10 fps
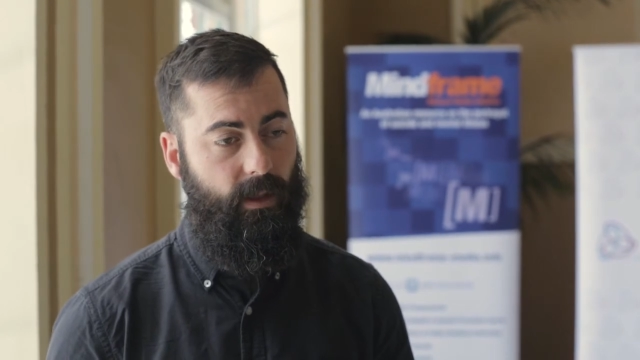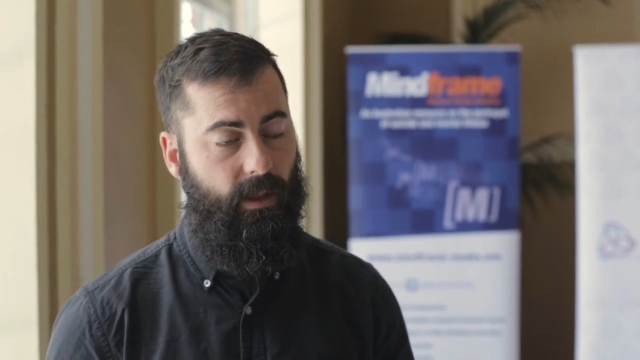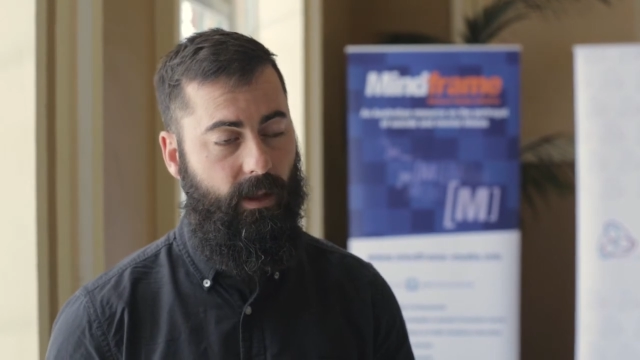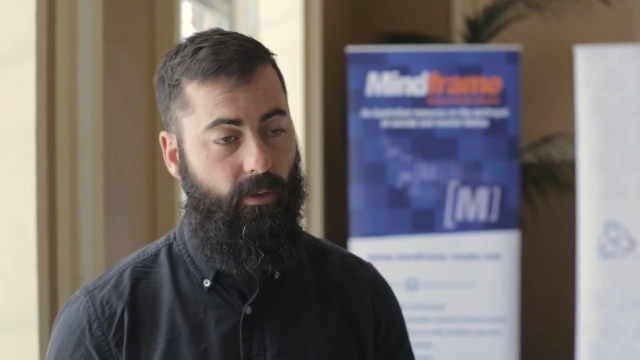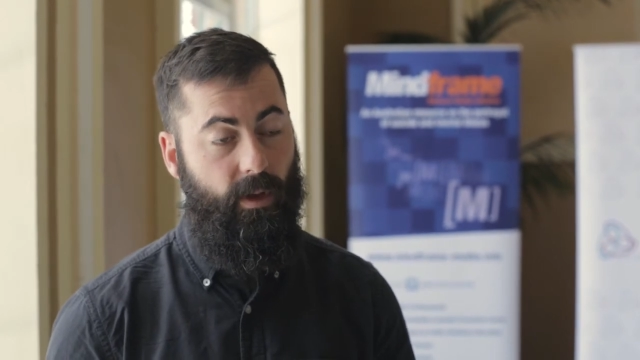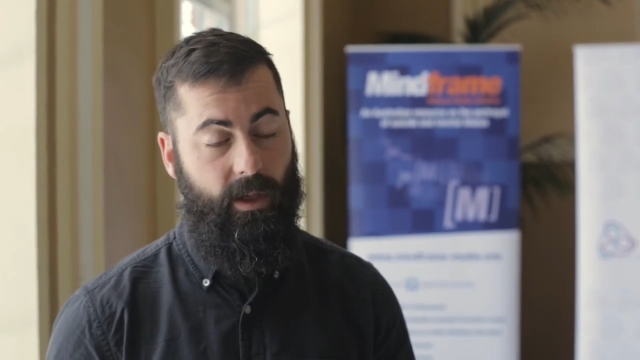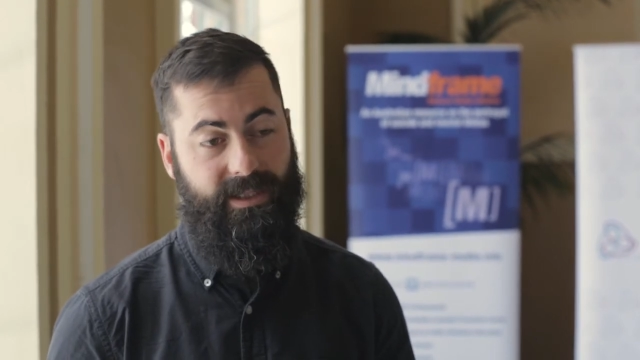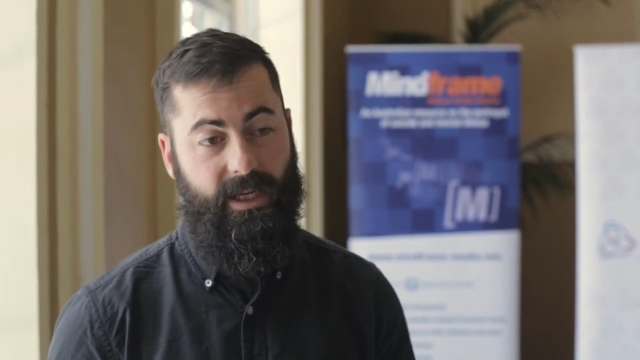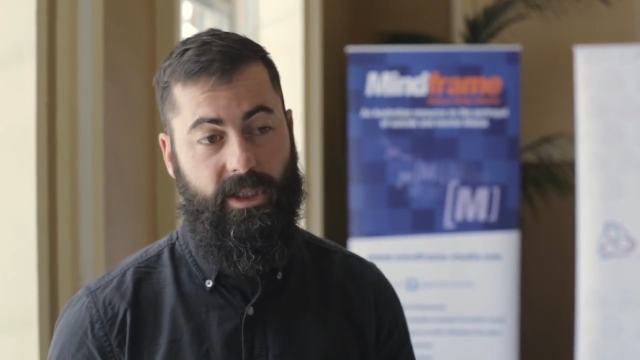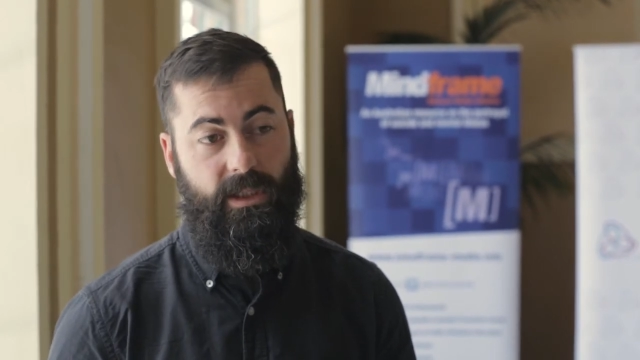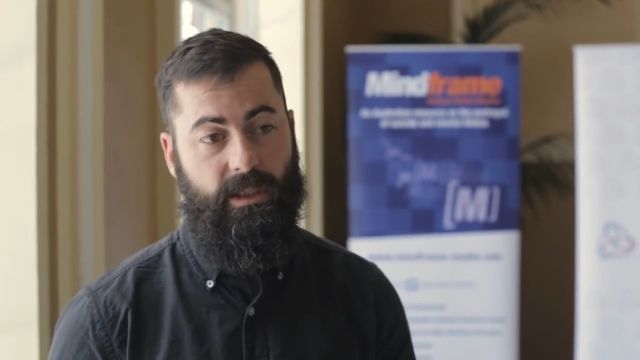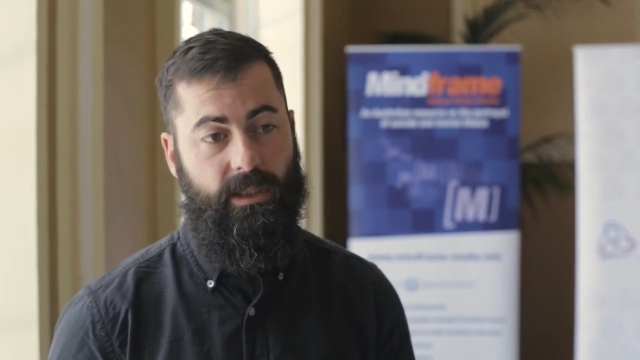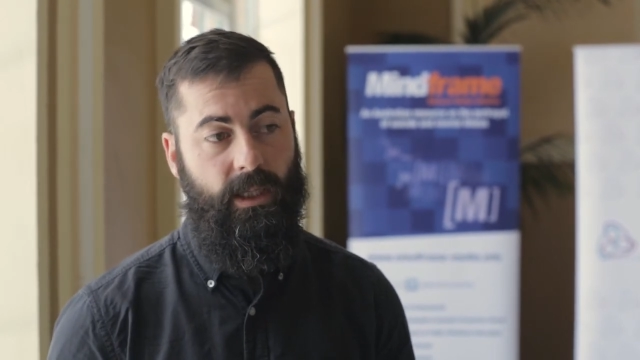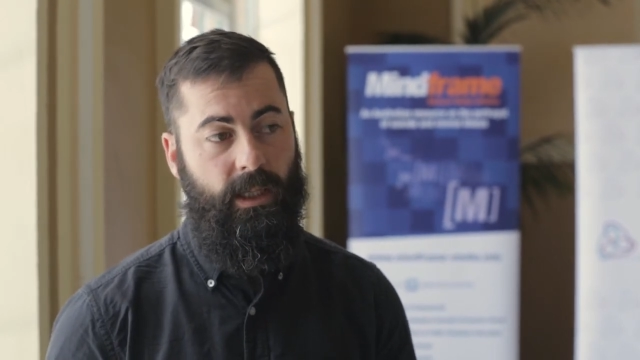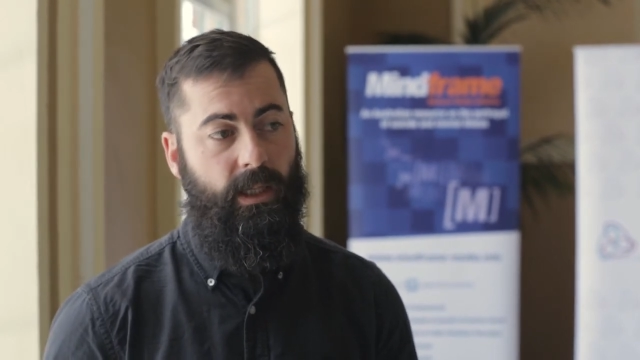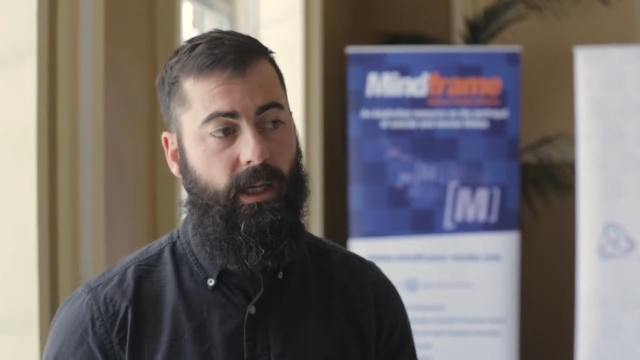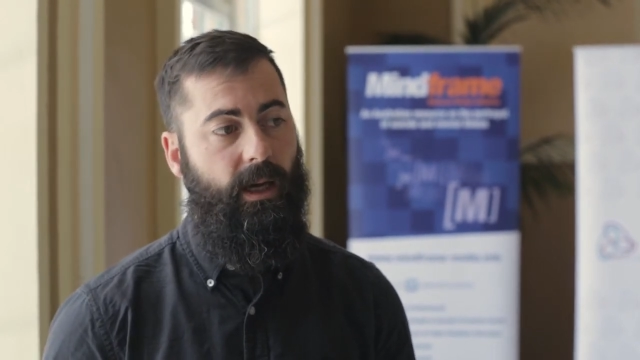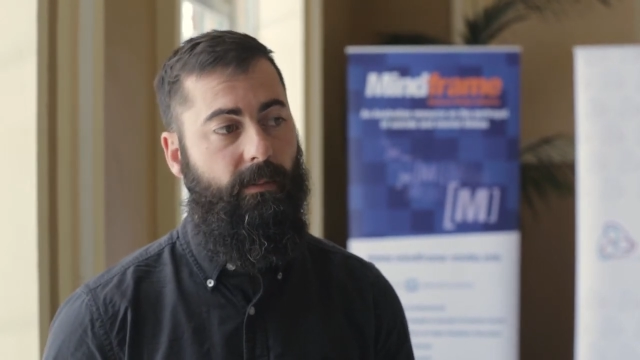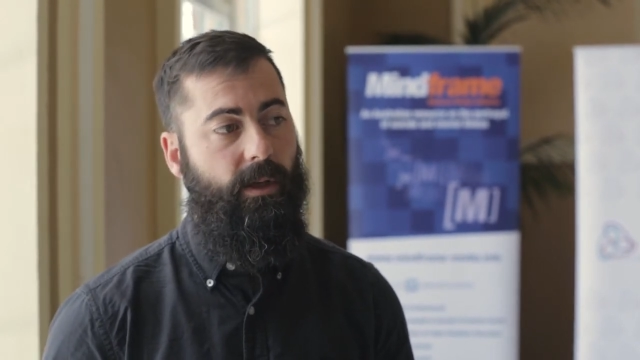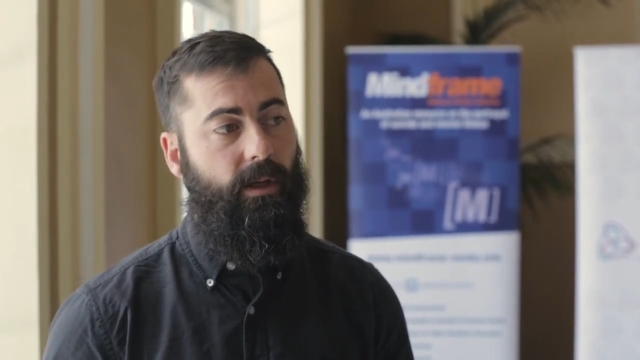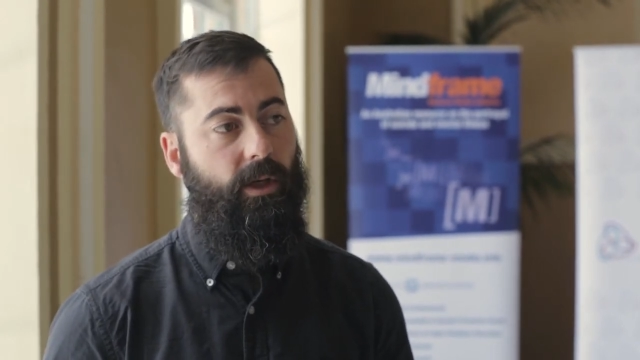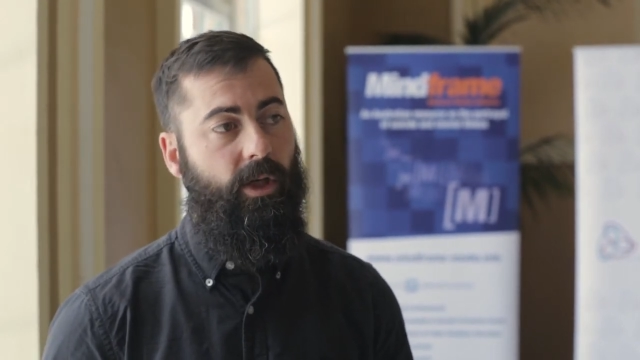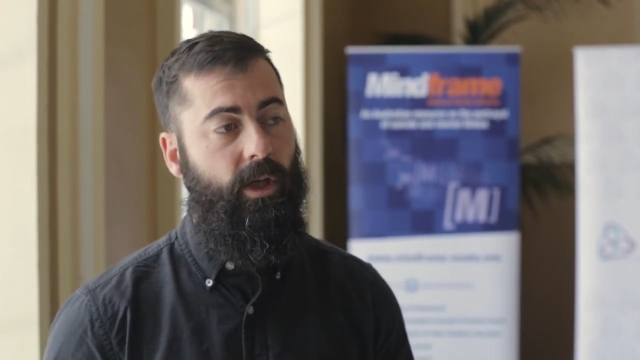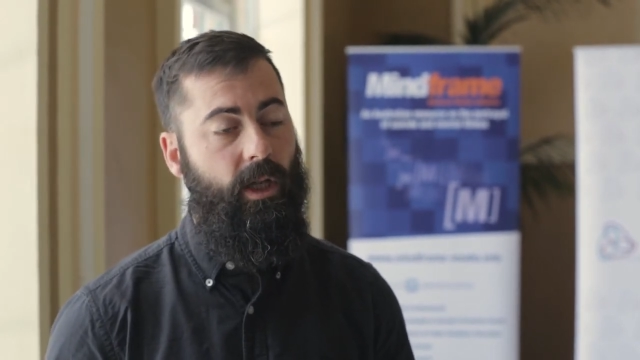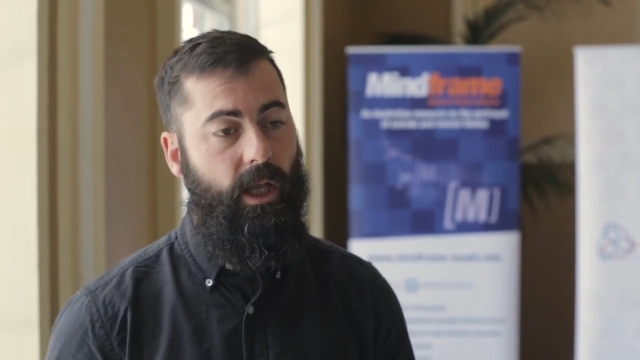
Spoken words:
organisations can